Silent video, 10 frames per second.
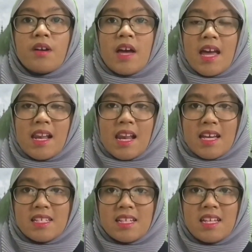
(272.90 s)
and
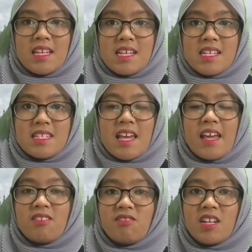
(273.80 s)
lastly is
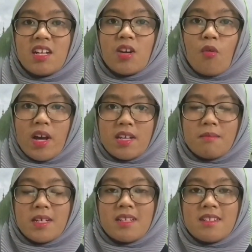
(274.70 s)
entry
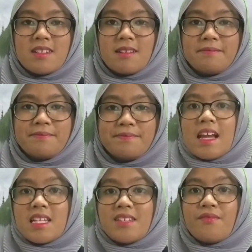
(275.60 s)
requirements.
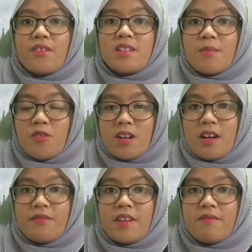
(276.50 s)
Last, for
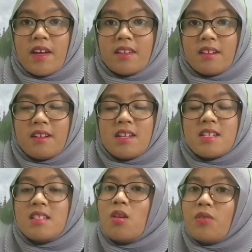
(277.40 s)
demographic factor is
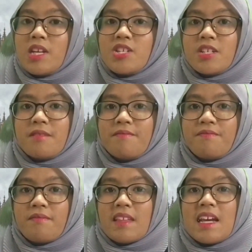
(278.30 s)
location.
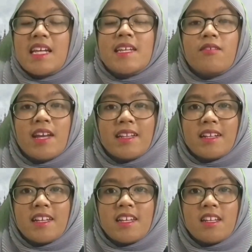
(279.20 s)
The United
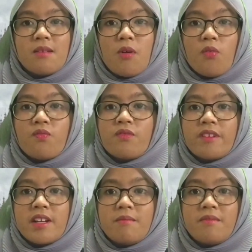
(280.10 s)
Kingdom of
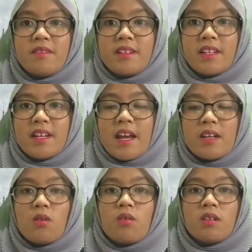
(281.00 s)
Great Britain and
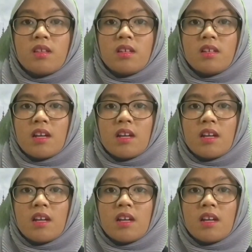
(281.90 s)
Northern